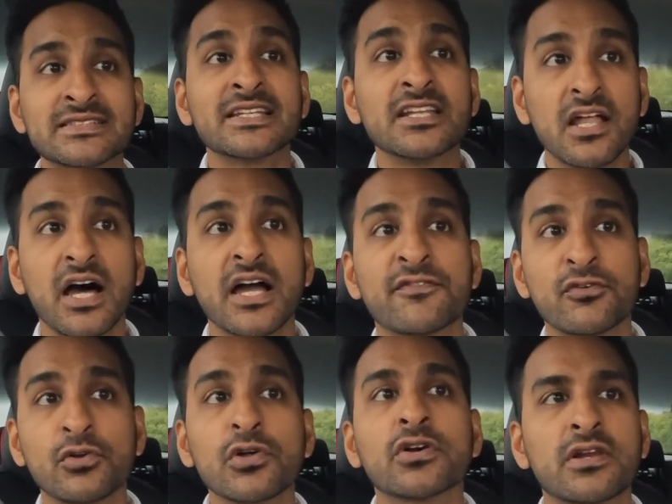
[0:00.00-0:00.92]
does their life
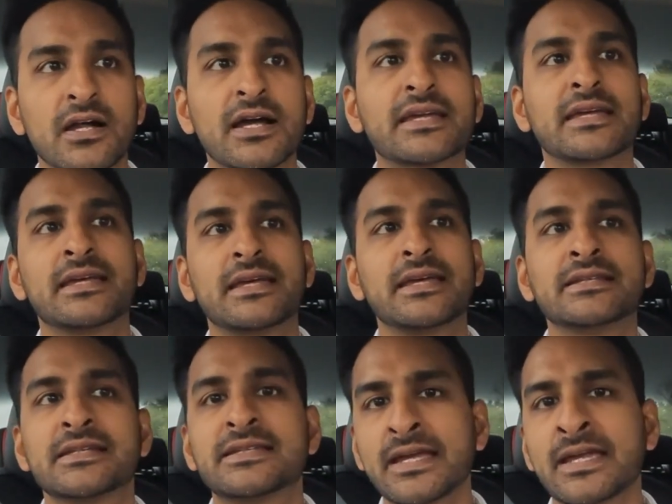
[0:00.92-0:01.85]
look like
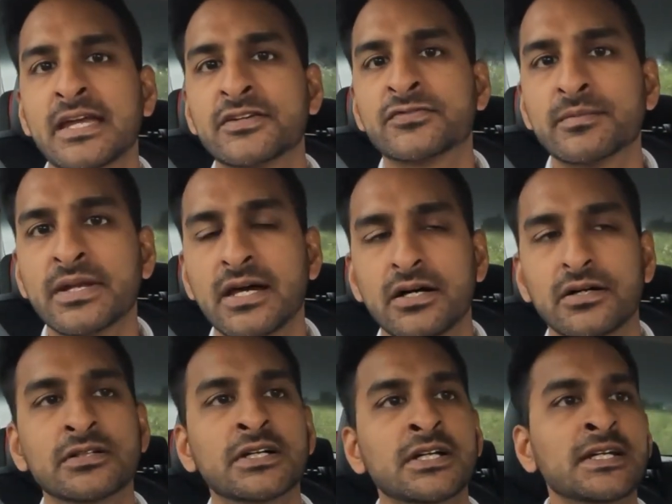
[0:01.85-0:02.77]
in a decade from
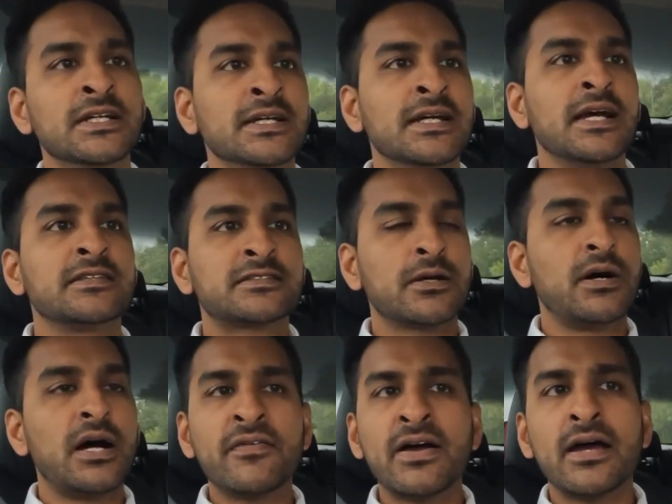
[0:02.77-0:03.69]
now? And
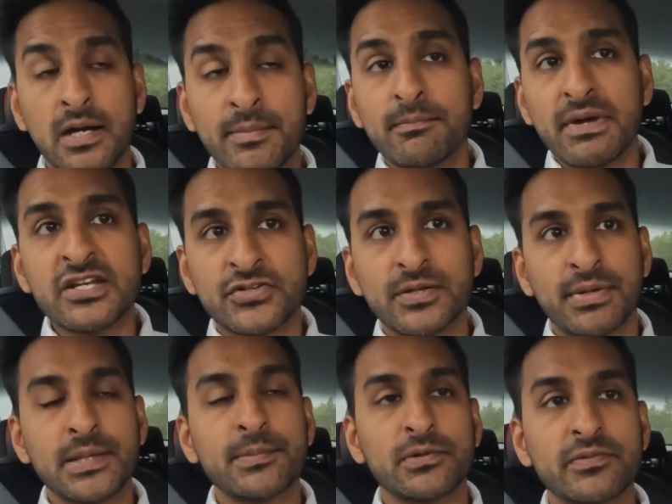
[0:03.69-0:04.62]
so I've been
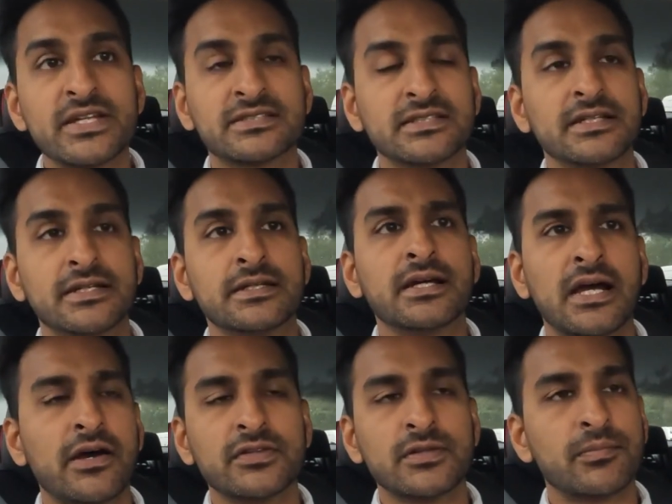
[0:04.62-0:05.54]
mentoring people recently
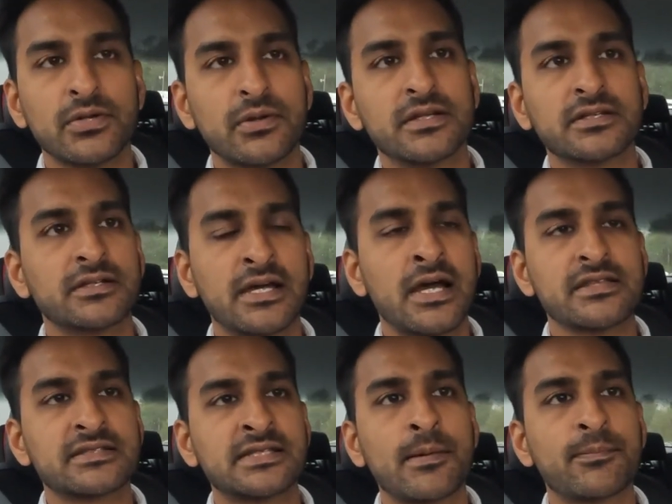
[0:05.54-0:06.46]
out of the blue. I don't know
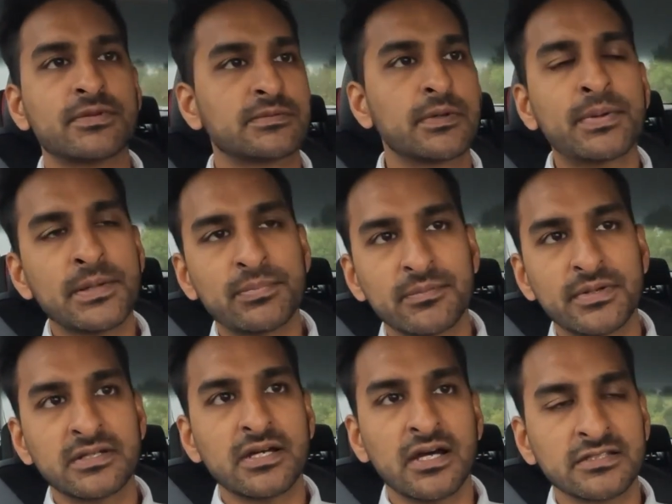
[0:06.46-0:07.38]
how this happens, but people have
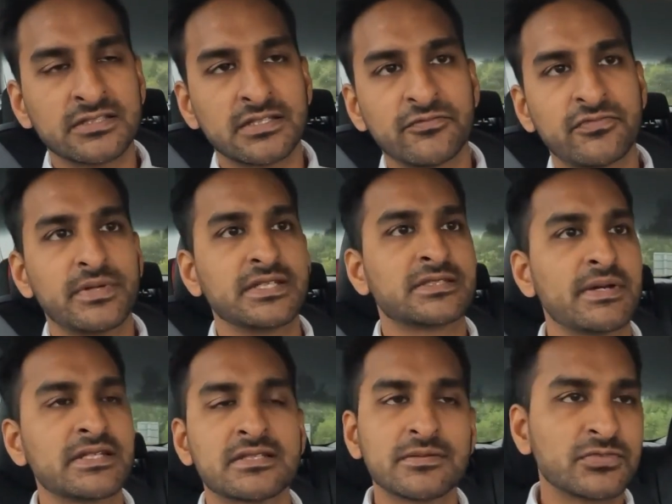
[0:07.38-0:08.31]
been asking for me to
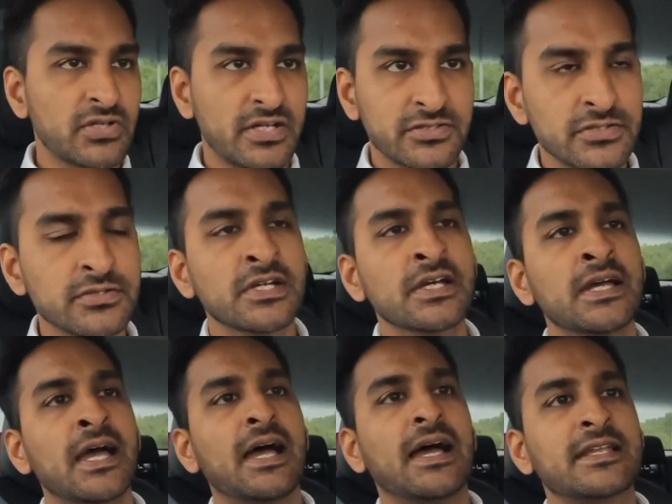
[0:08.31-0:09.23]
mentor them, so I do.
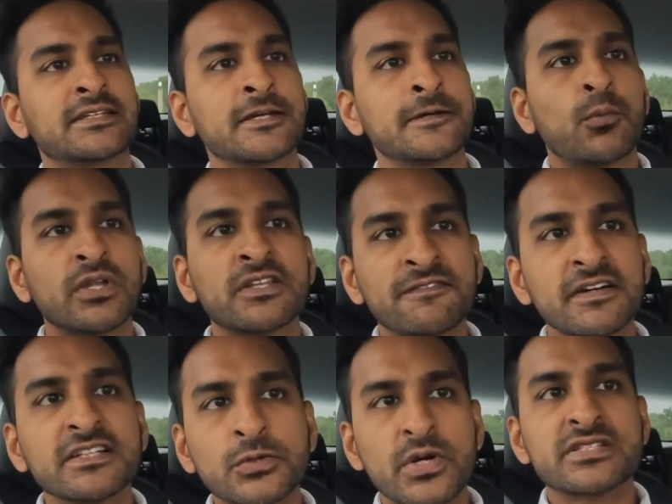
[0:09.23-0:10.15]
And one of the
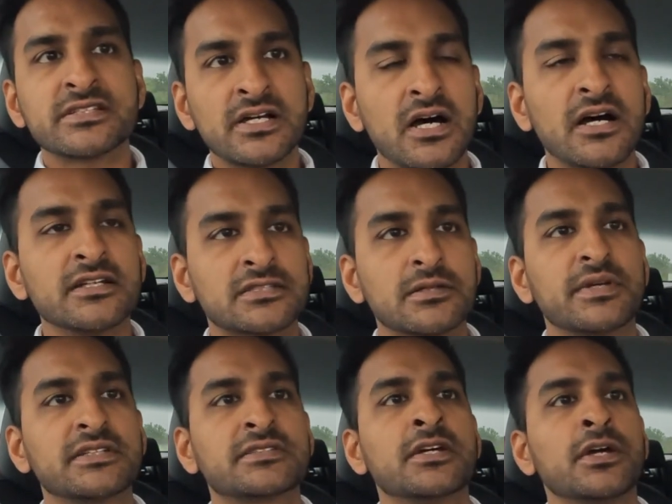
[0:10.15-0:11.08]
first questions I ask
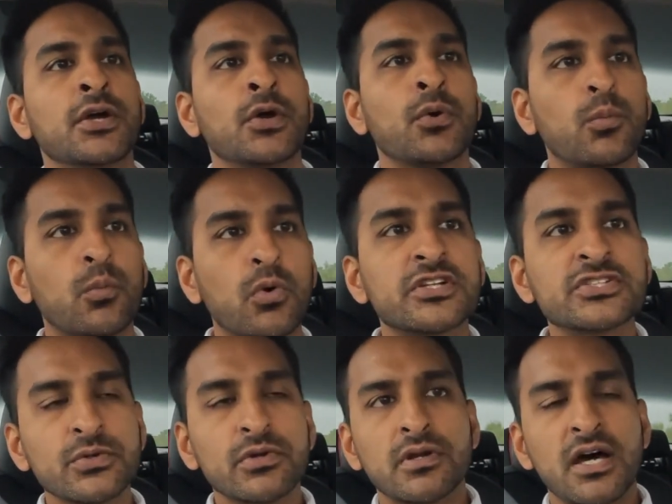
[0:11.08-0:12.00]
them is, what
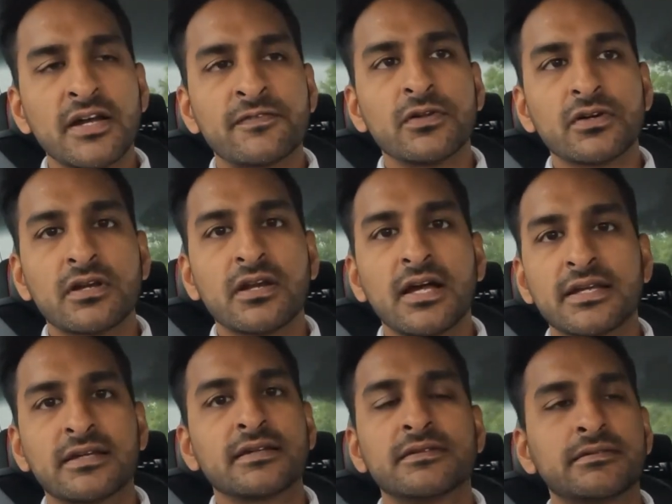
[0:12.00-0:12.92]
does your life look
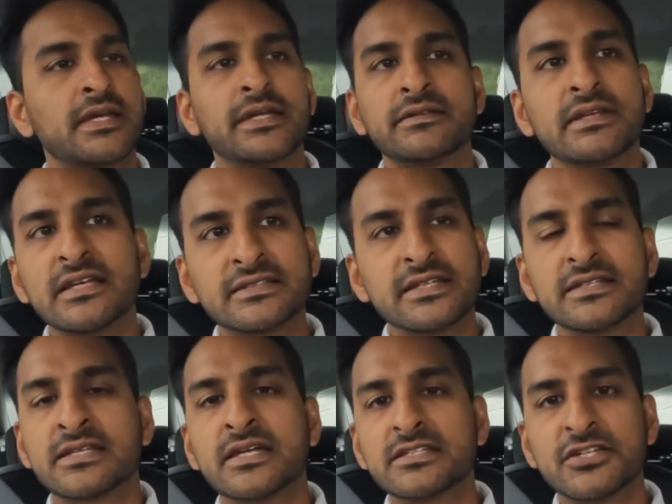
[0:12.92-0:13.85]
like in, let's say,
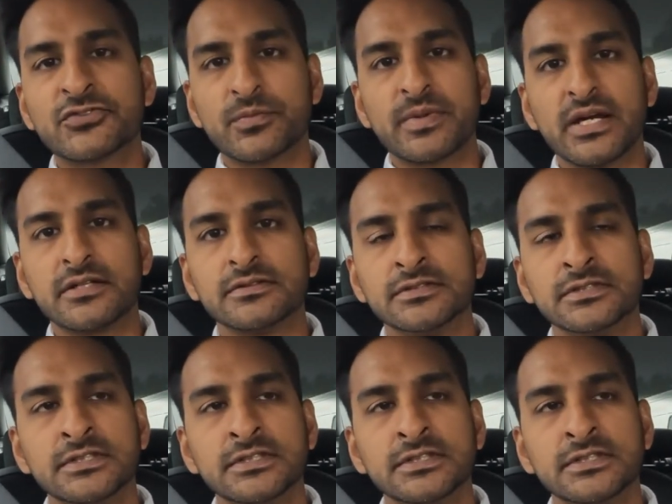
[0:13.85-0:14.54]
10 years from now?